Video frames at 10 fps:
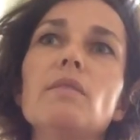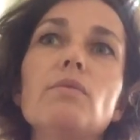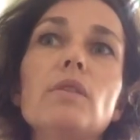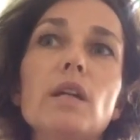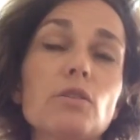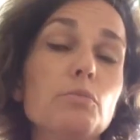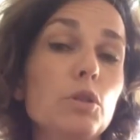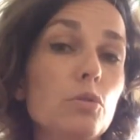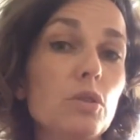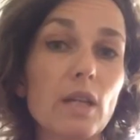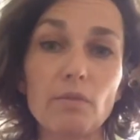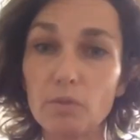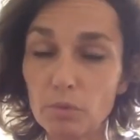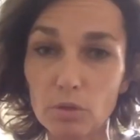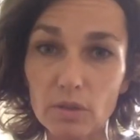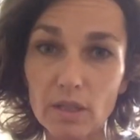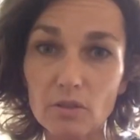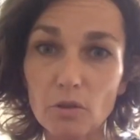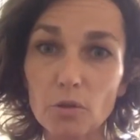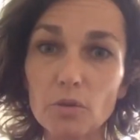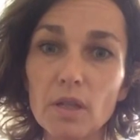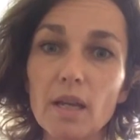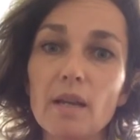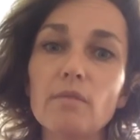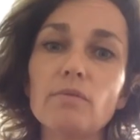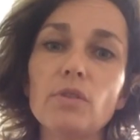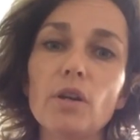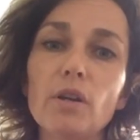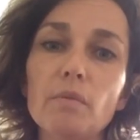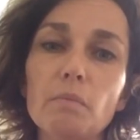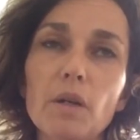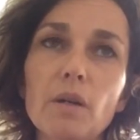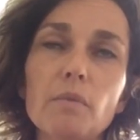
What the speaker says: if there's music, if the music is good, the